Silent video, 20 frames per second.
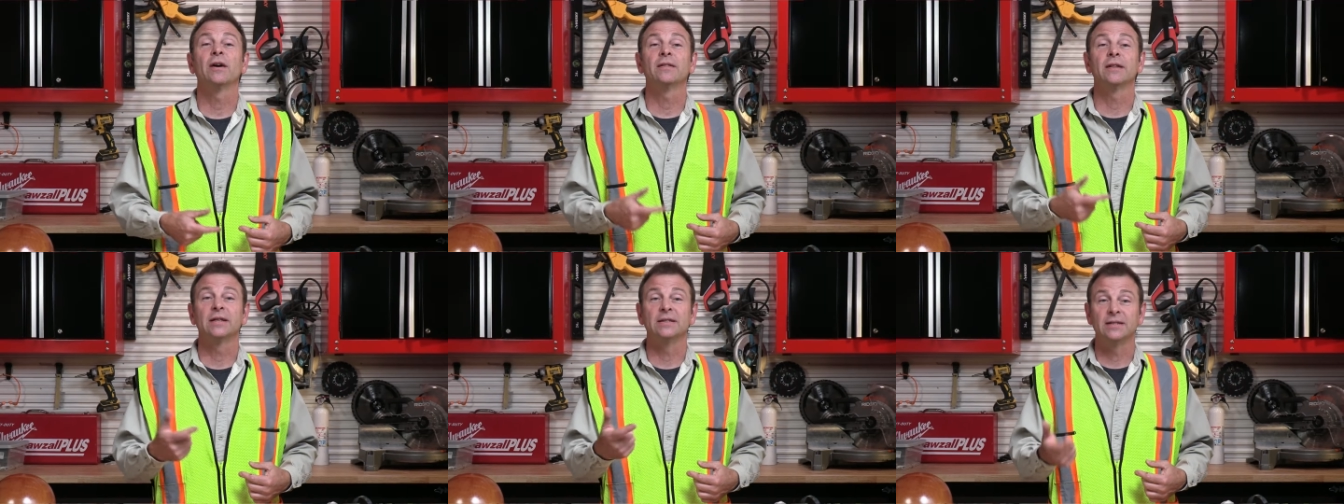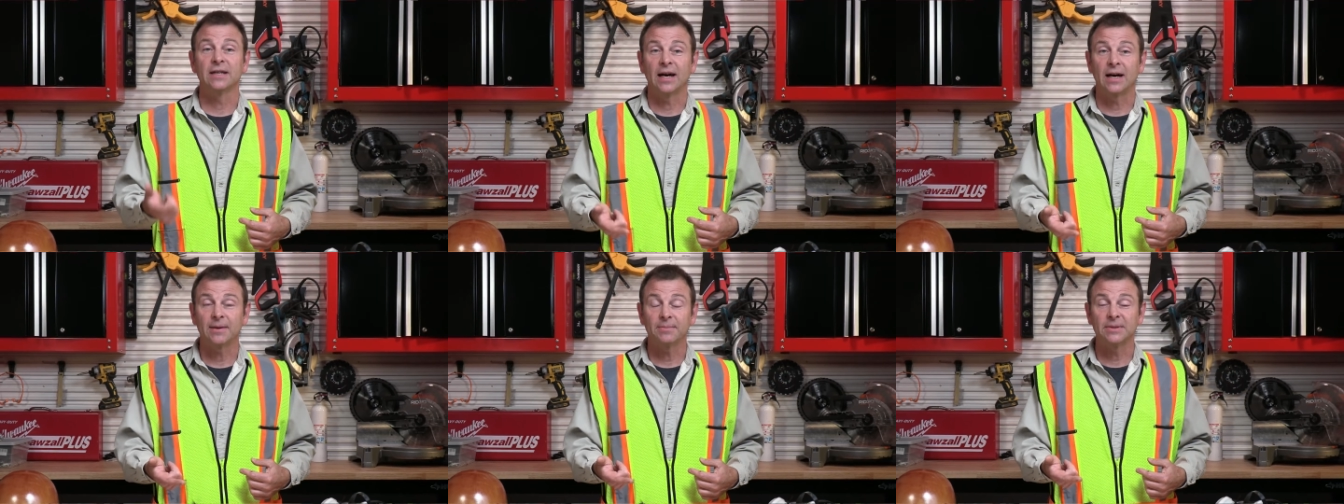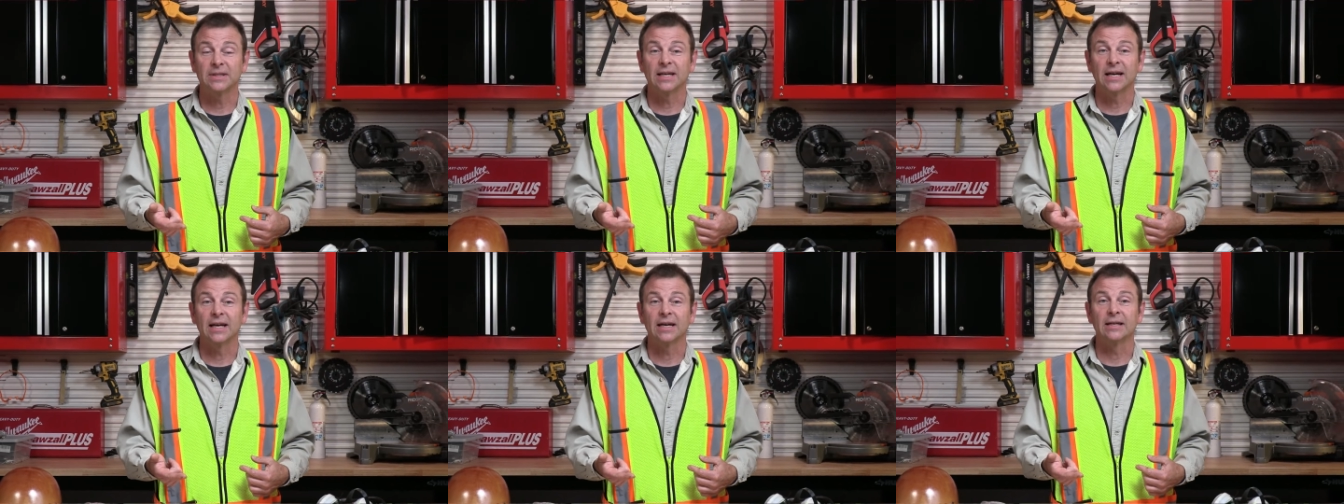on the
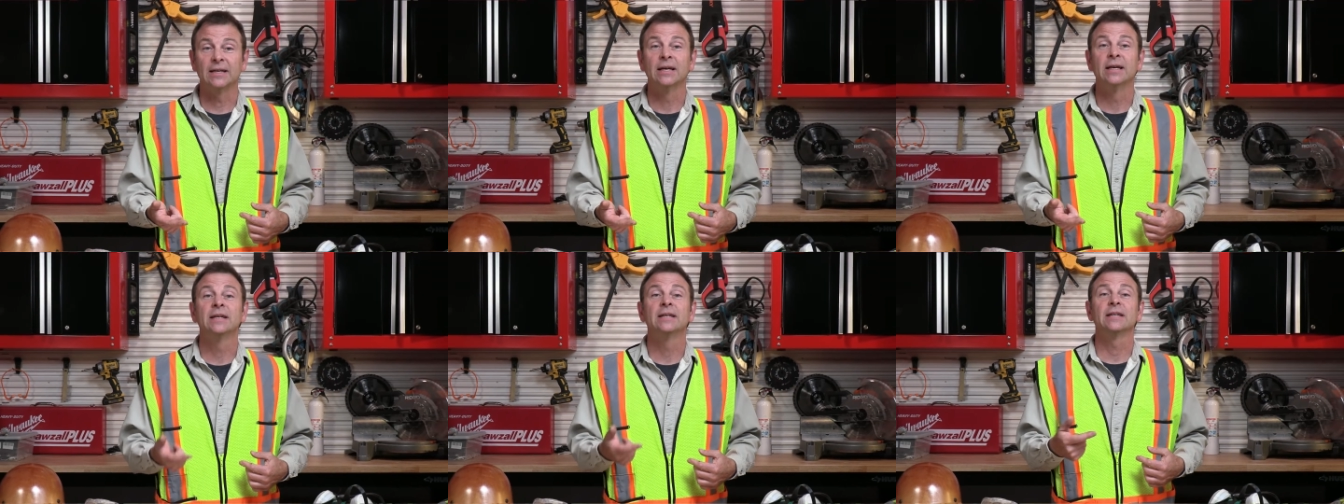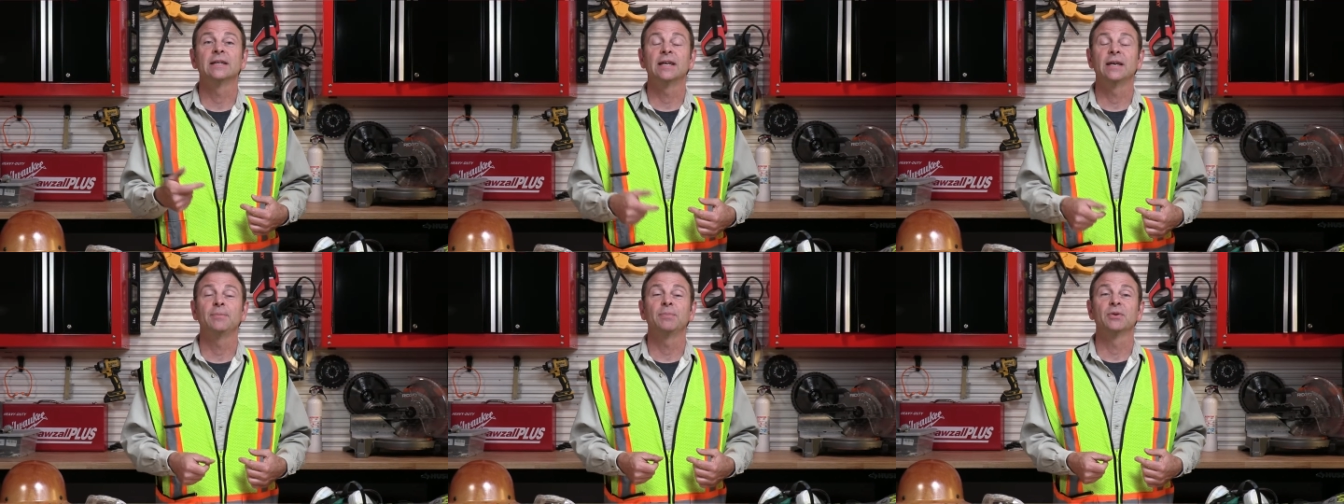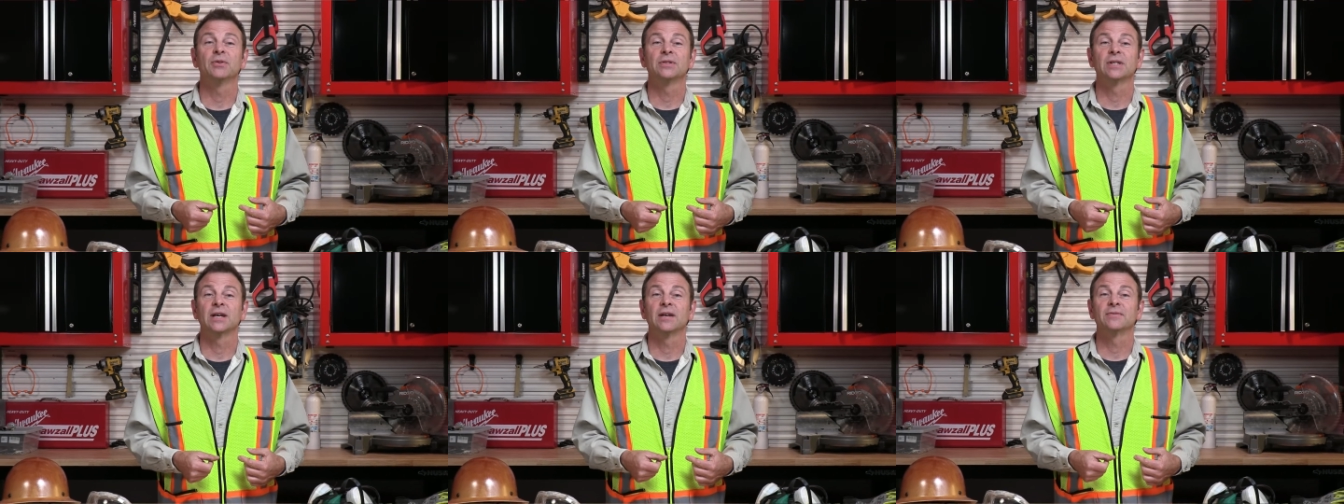job site to keep
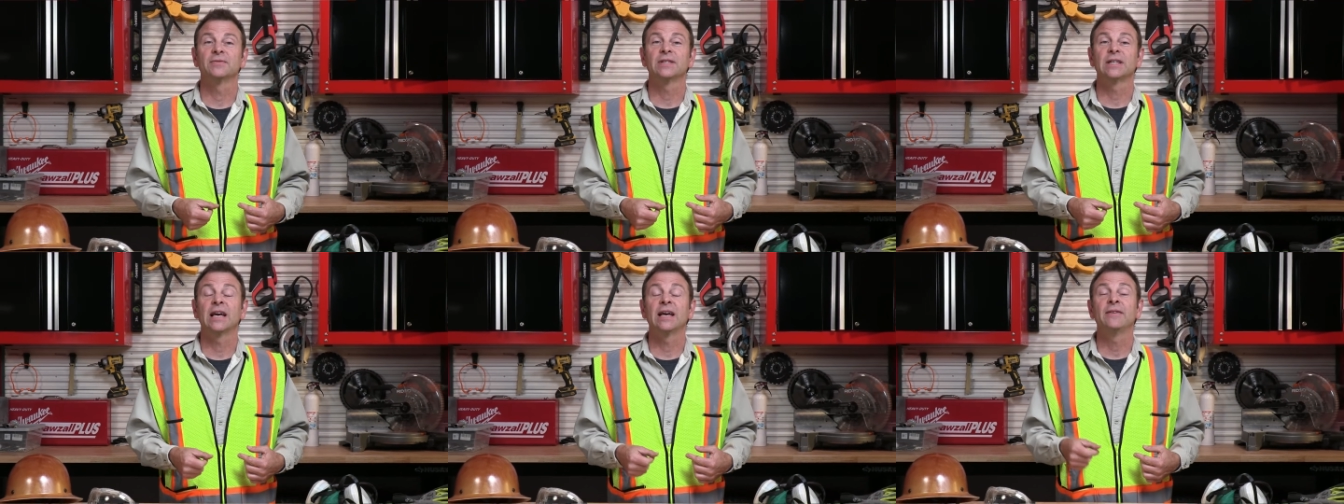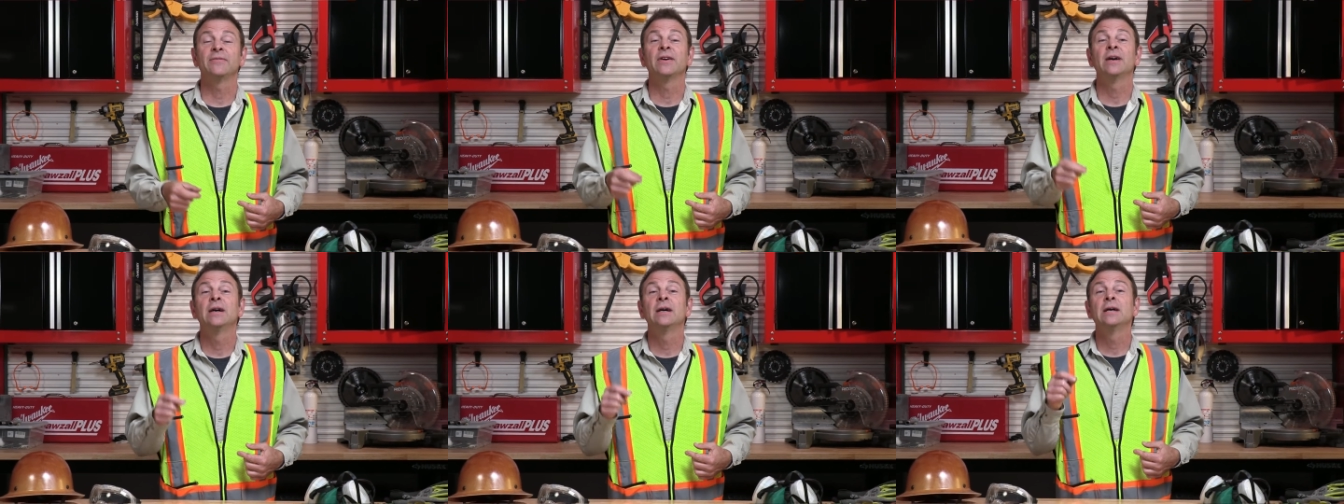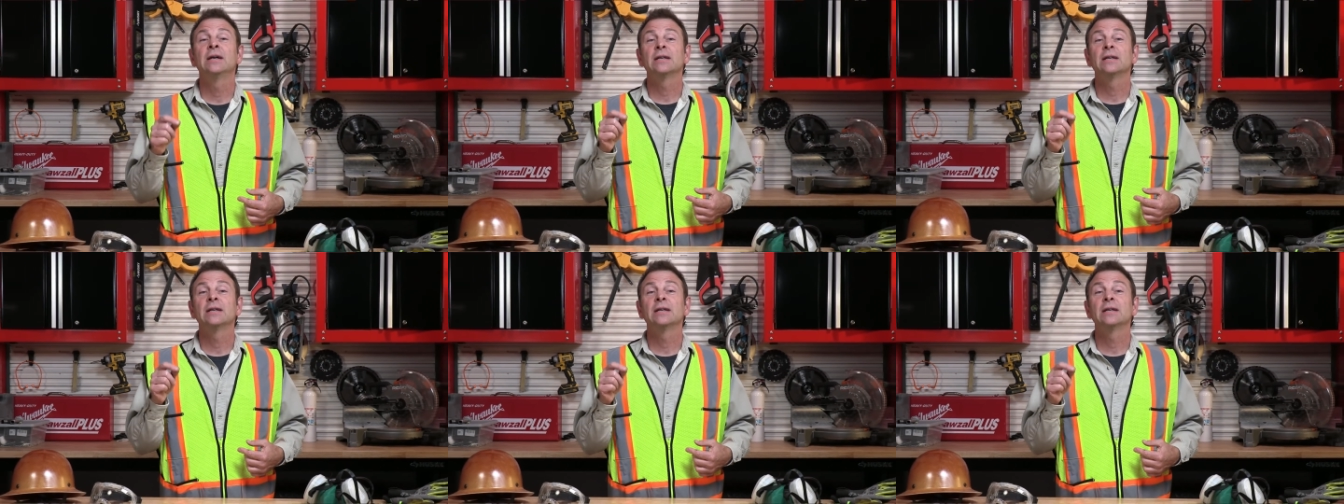yourself safe,